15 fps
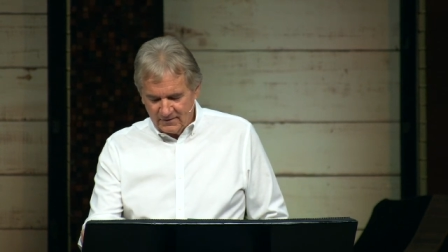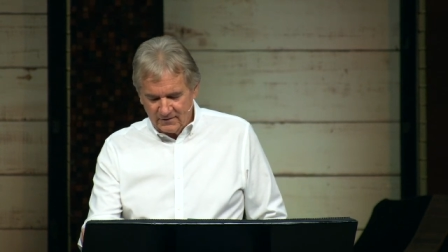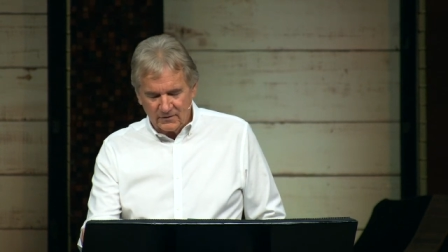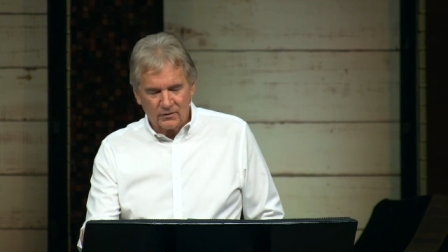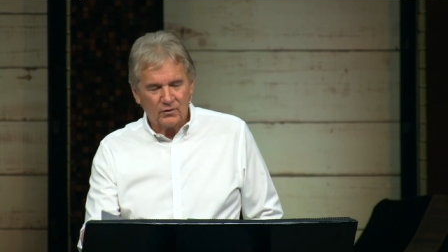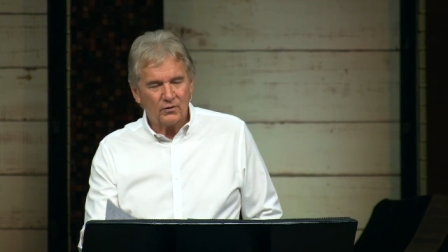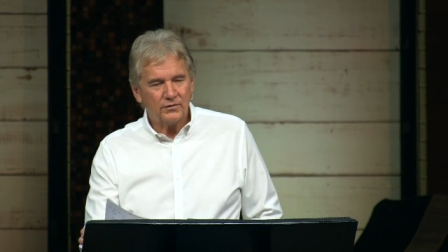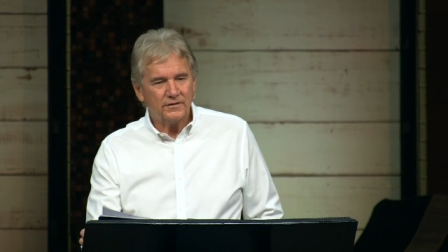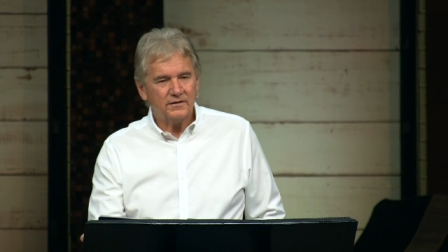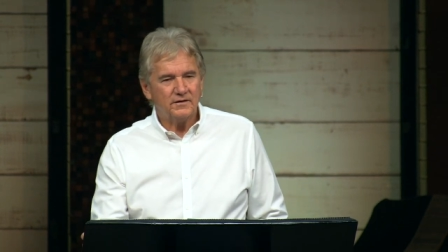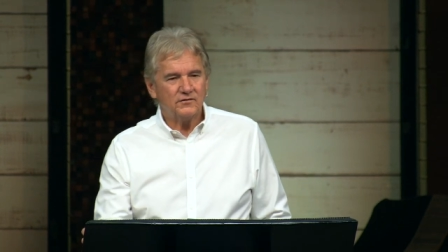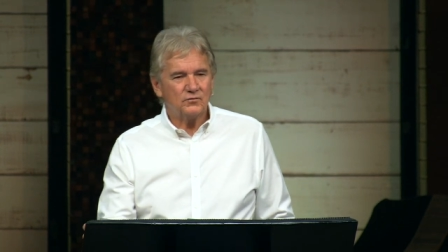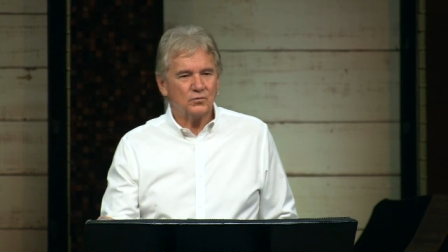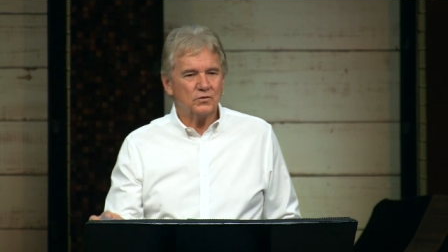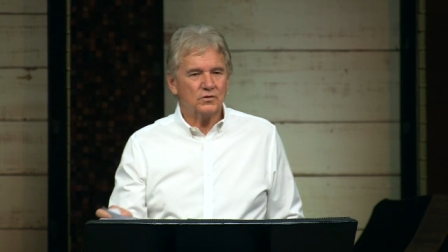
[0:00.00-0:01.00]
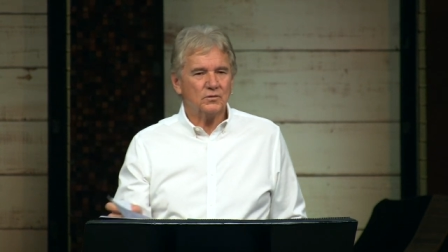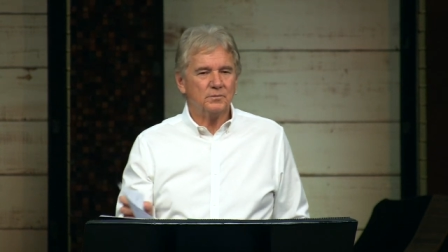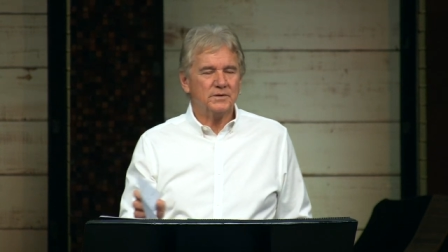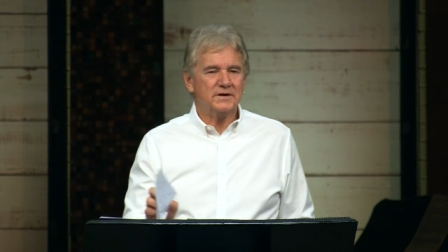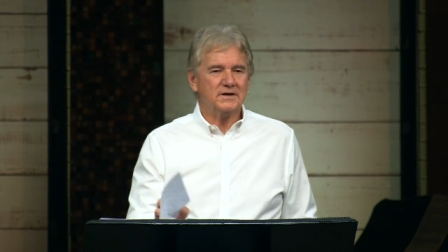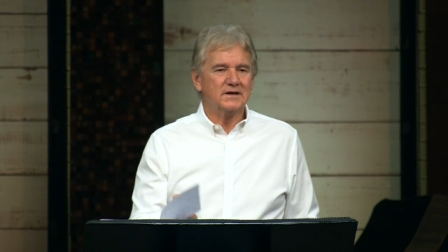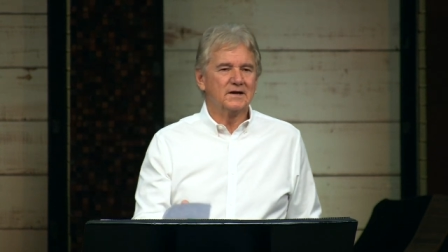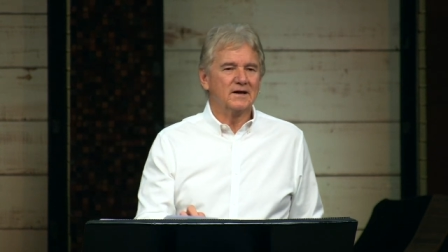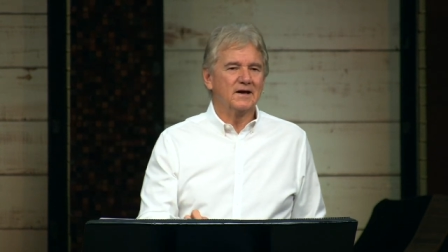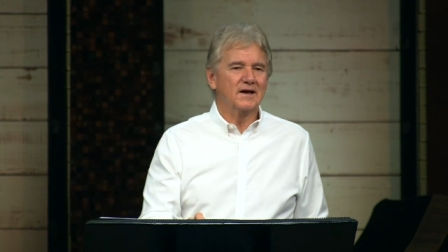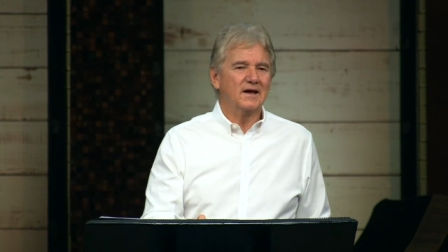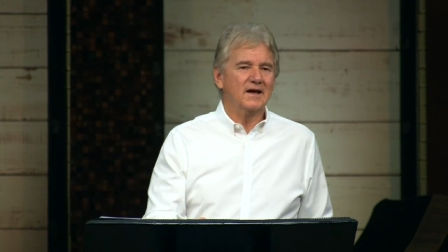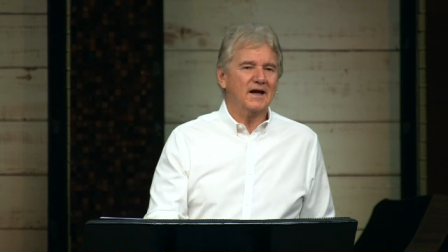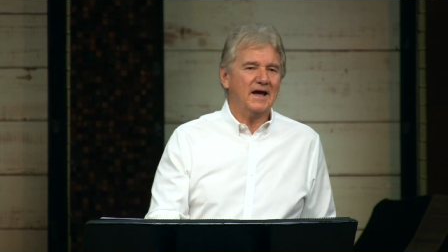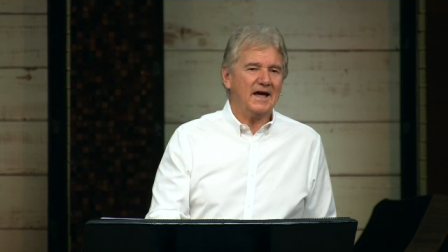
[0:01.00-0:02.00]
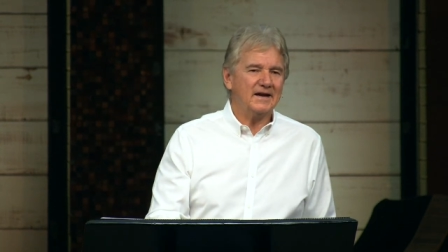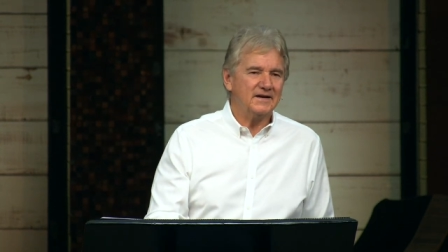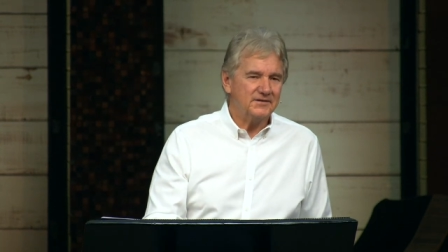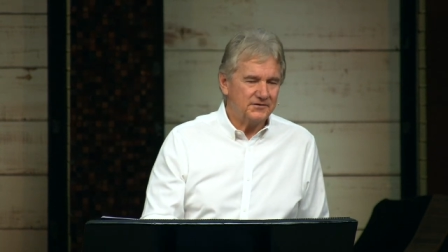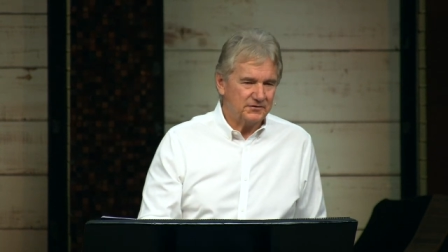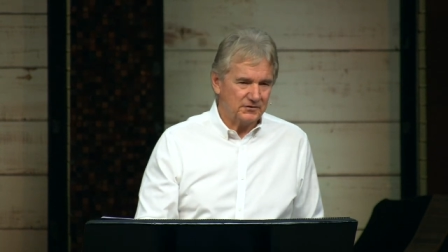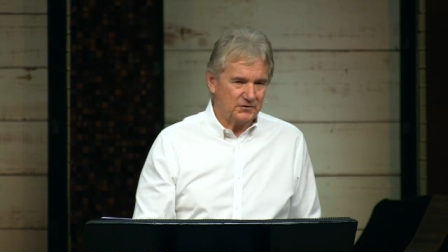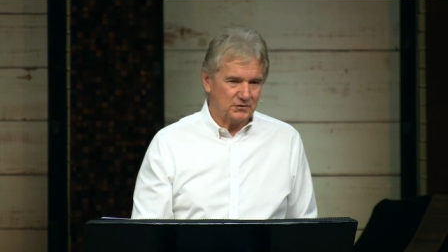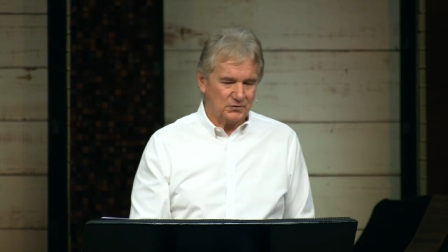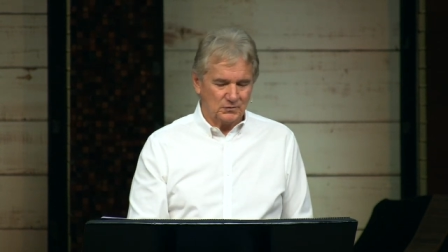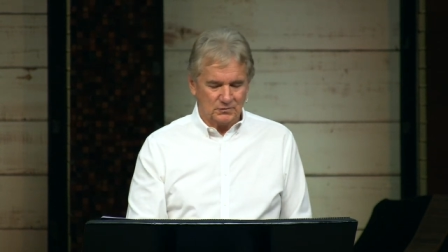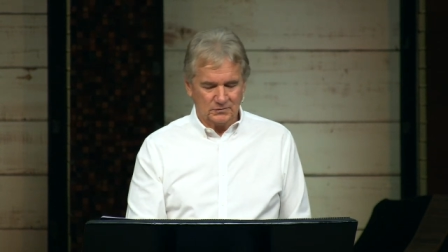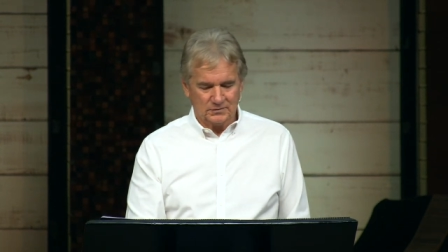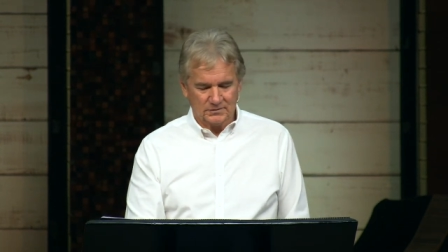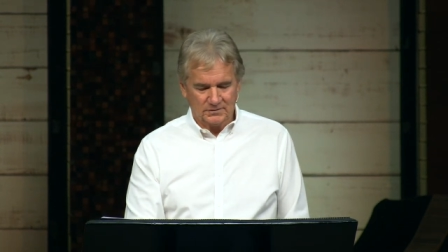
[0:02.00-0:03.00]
and all these will be added to you.